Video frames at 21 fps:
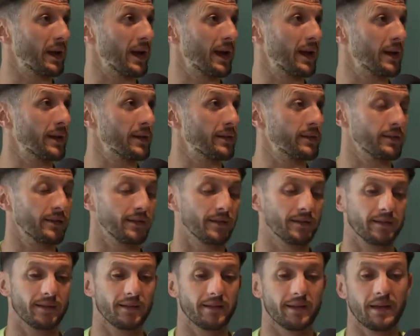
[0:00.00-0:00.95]
playing.
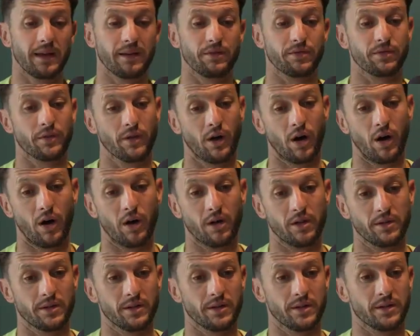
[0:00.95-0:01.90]
If
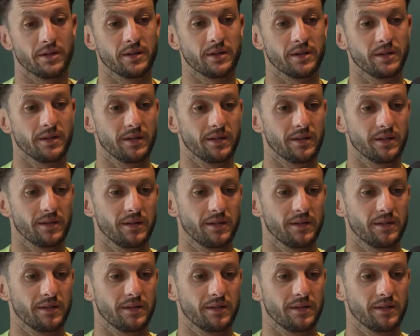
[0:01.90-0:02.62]
not, then